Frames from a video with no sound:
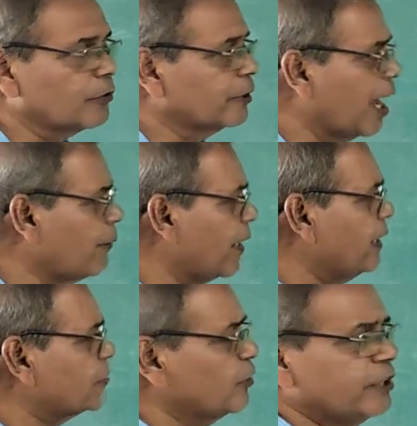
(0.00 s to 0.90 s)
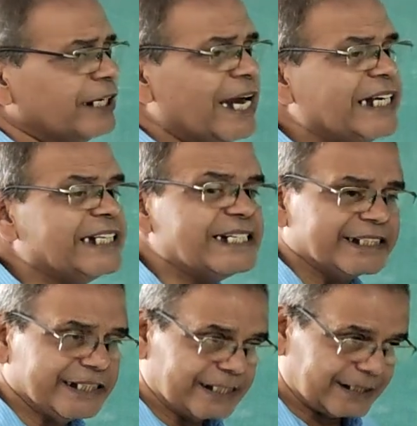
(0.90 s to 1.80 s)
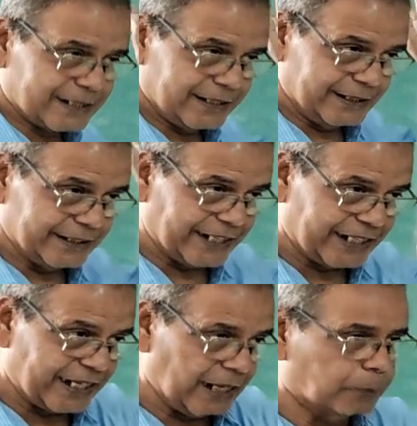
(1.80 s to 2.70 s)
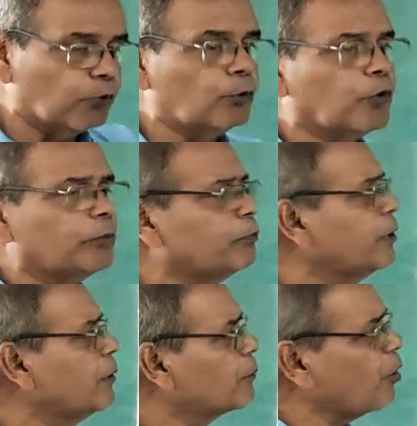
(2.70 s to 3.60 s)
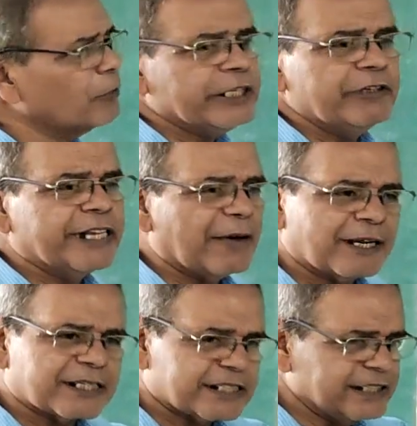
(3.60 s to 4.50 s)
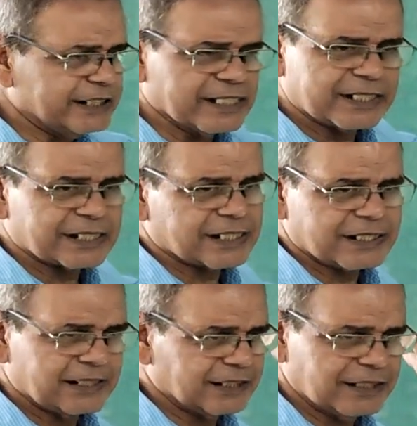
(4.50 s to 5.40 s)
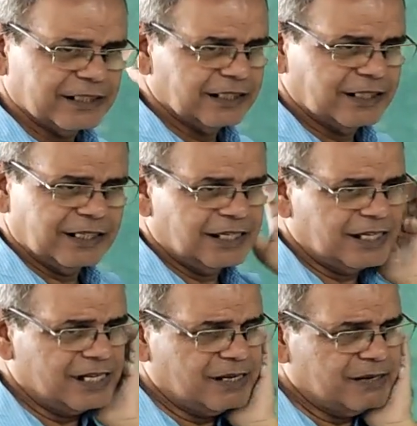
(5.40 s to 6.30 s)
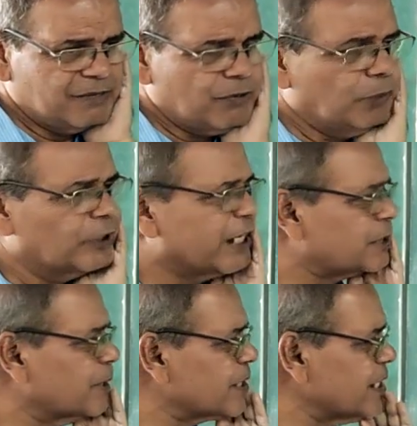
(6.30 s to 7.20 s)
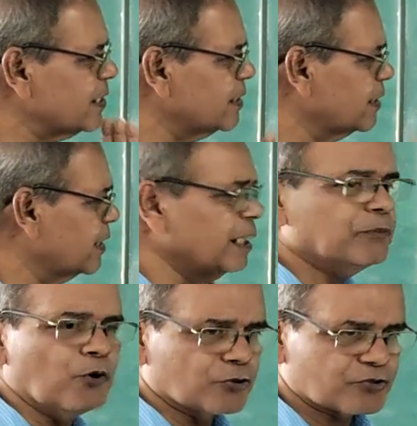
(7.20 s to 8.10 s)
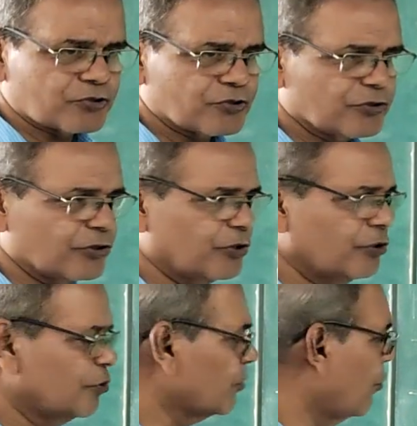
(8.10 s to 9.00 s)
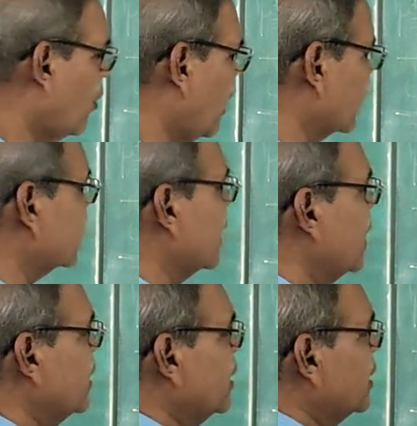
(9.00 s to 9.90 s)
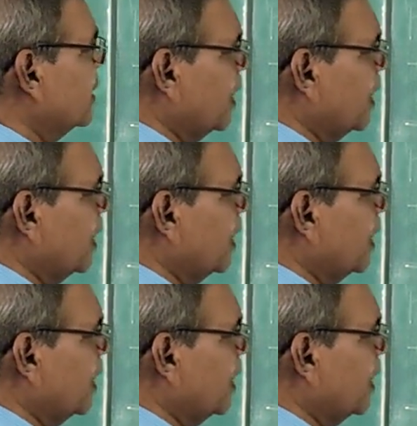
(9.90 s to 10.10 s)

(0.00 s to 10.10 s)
So now I will actually edit this. This is general full blown. Probably you will never see this full blown expression in books. So what?